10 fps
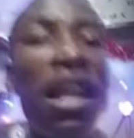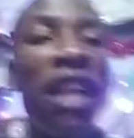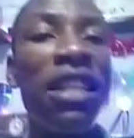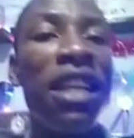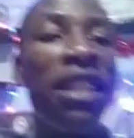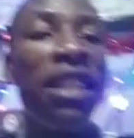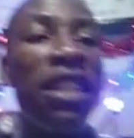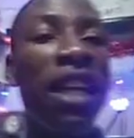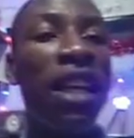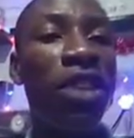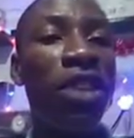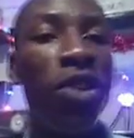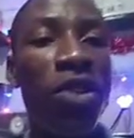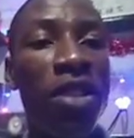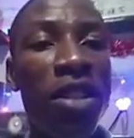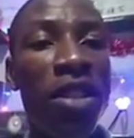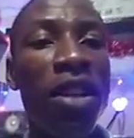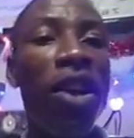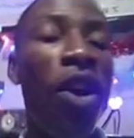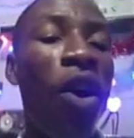gained 3 electrons
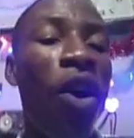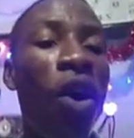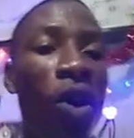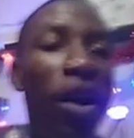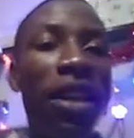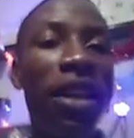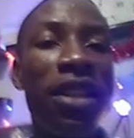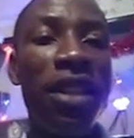already.